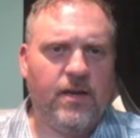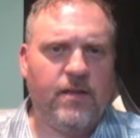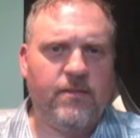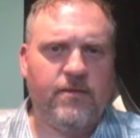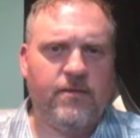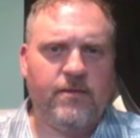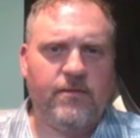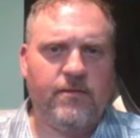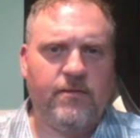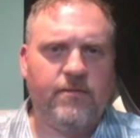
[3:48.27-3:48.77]

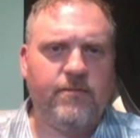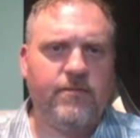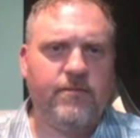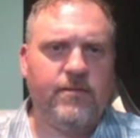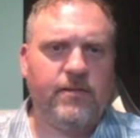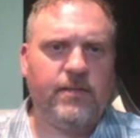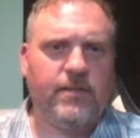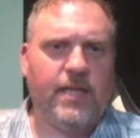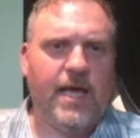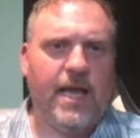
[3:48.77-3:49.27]
the
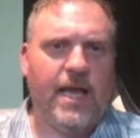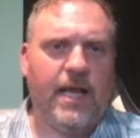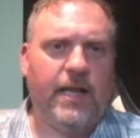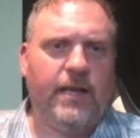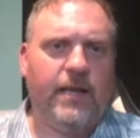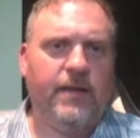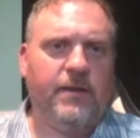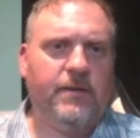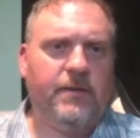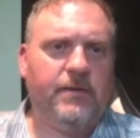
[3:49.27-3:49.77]
lag.
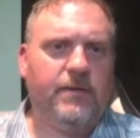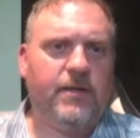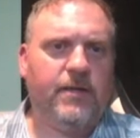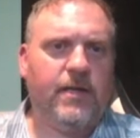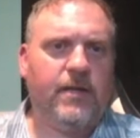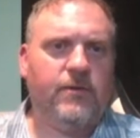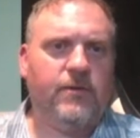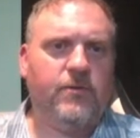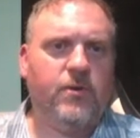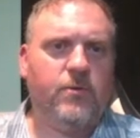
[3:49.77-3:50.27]
I
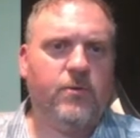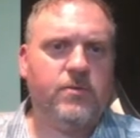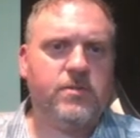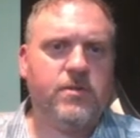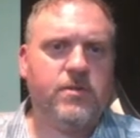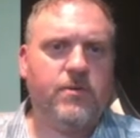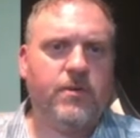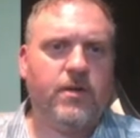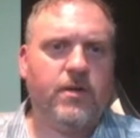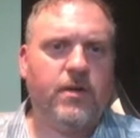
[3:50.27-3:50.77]
don't know what's
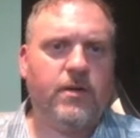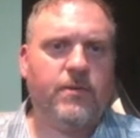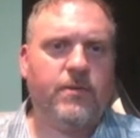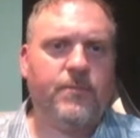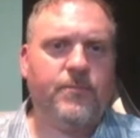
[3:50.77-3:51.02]
going on.